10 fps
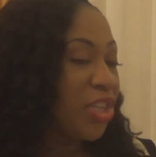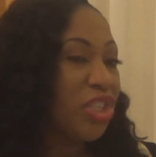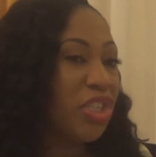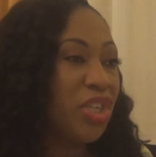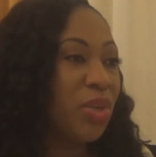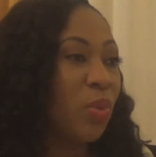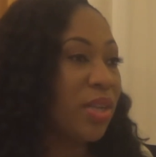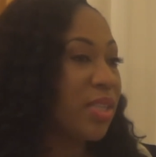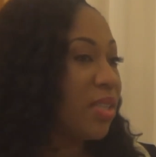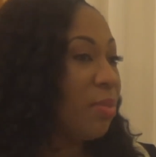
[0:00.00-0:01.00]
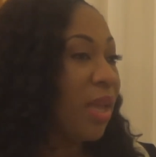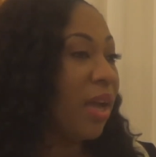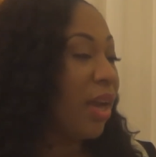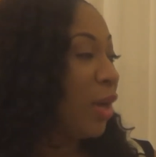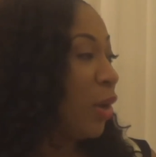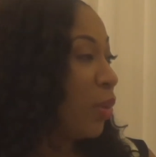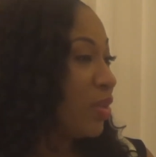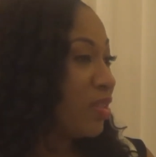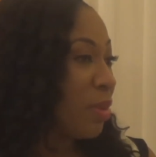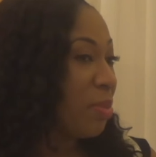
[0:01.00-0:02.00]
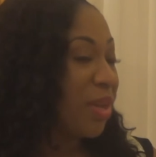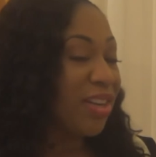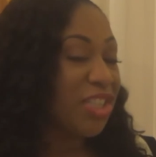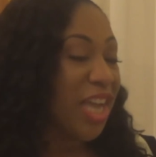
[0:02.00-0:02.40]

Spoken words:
She wanted to make an announcement because